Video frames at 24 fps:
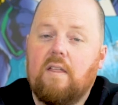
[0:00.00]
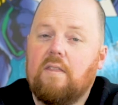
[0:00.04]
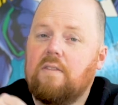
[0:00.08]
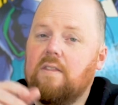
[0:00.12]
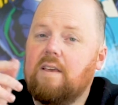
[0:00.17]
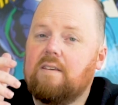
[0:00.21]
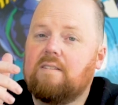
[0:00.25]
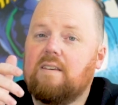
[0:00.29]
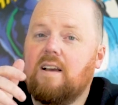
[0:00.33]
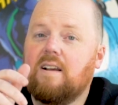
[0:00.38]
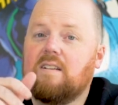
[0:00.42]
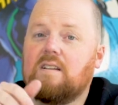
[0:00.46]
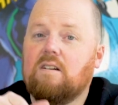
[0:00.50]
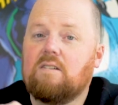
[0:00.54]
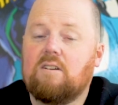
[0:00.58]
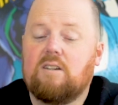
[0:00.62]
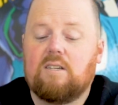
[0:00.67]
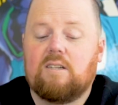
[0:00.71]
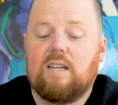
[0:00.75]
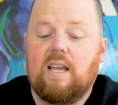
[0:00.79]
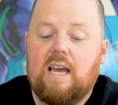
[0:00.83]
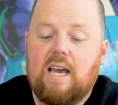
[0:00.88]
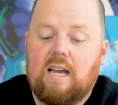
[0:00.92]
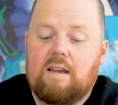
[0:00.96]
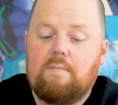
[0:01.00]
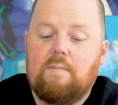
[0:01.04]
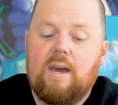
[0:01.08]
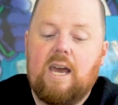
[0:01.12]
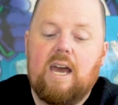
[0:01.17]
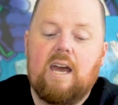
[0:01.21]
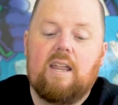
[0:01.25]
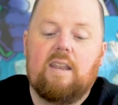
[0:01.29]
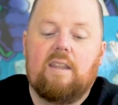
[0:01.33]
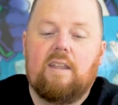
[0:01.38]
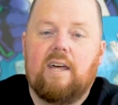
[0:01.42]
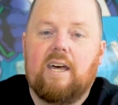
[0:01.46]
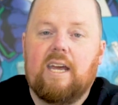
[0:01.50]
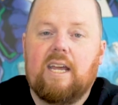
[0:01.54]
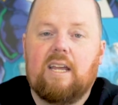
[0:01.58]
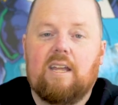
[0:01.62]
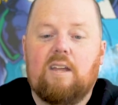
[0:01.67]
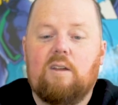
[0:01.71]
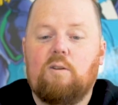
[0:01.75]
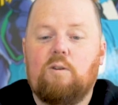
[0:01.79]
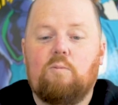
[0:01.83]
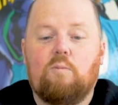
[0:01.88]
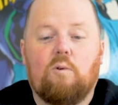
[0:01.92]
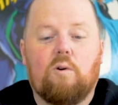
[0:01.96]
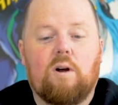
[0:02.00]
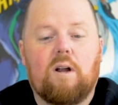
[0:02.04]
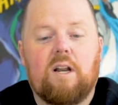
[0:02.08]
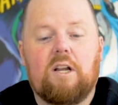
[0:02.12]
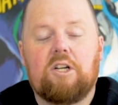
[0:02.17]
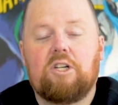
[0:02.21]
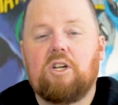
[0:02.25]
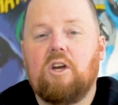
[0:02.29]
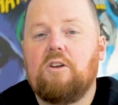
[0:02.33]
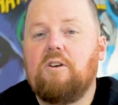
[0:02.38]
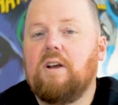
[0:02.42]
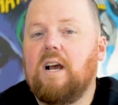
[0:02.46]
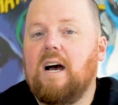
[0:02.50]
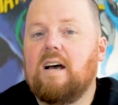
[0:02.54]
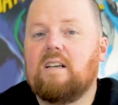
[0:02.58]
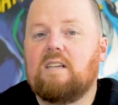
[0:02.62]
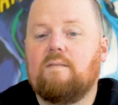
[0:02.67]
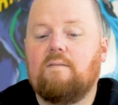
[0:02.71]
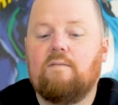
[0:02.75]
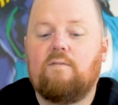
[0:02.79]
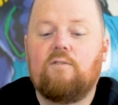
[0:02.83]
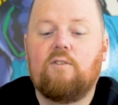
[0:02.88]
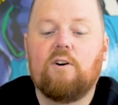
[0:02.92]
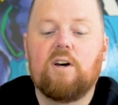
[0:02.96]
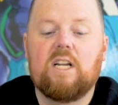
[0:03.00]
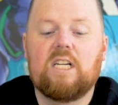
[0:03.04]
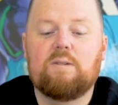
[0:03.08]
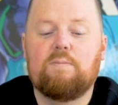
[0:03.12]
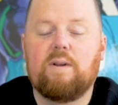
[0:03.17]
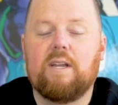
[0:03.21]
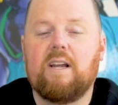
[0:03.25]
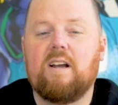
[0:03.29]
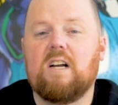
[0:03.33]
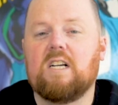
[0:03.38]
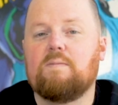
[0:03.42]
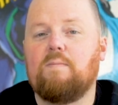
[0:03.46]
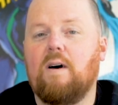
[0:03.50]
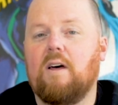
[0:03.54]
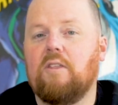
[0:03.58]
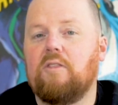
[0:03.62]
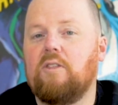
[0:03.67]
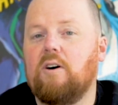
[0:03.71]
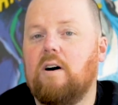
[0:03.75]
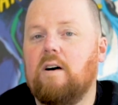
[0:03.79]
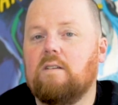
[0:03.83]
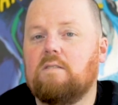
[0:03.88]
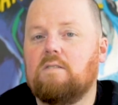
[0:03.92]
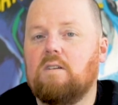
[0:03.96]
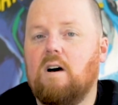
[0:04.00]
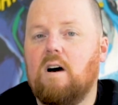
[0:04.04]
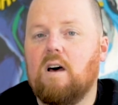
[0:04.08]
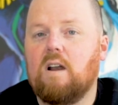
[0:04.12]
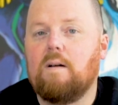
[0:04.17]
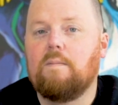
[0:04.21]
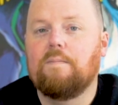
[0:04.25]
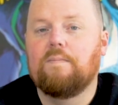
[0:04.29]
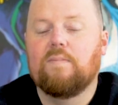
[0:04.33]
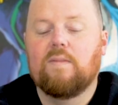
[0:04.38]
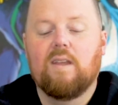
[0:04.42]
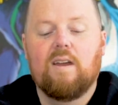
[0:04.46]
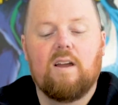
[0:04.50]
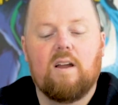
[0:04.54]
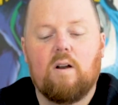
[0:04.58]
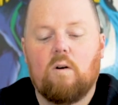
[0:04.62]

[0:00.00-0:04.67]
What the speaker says: These things are sick, man. Like, we're going to show you guys some footage, but here's my thoughts on them.